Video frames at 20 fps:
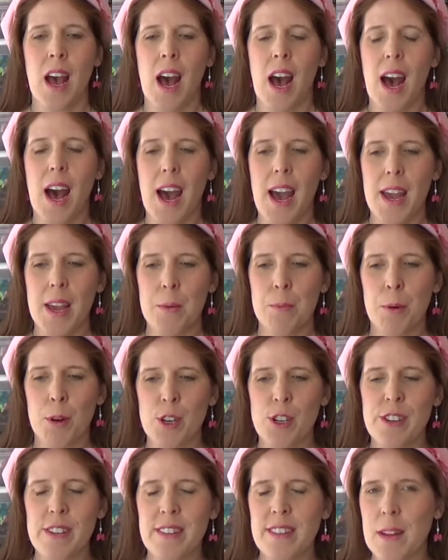I
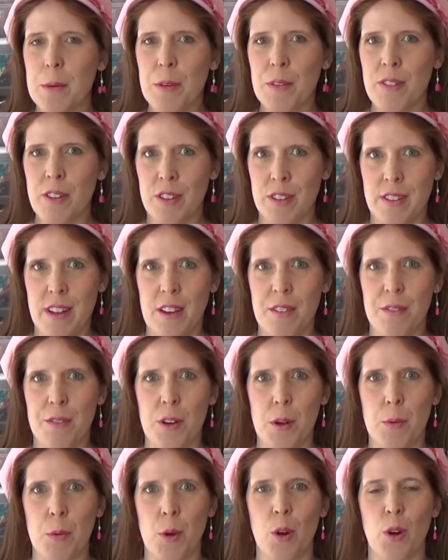purchased some of her stuff
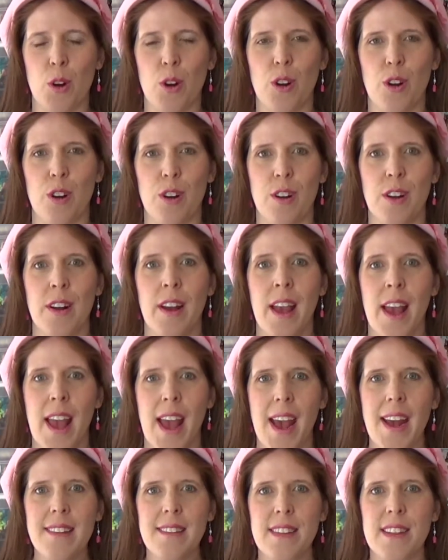from her
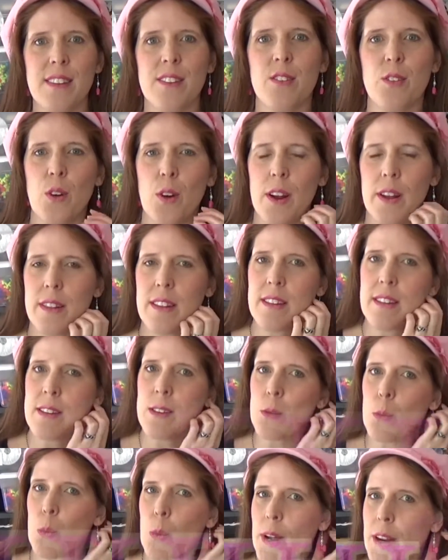Etsy store. This
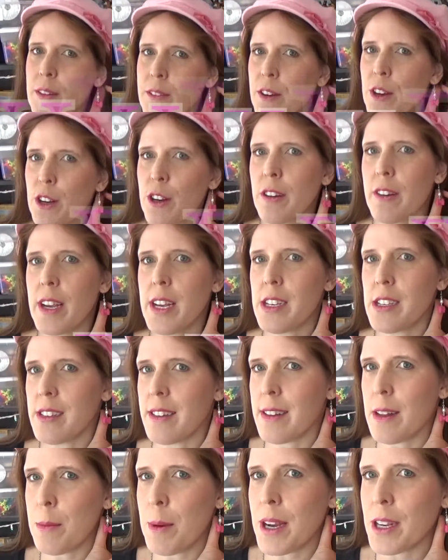is one of her
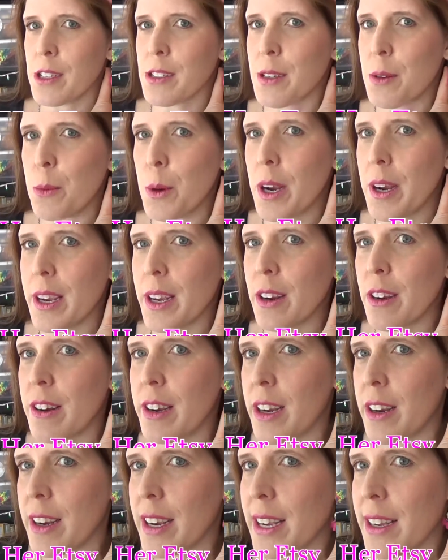creations. I'm actually wearing her
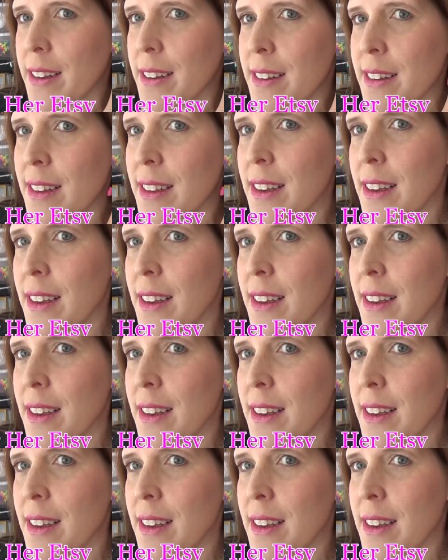earrings.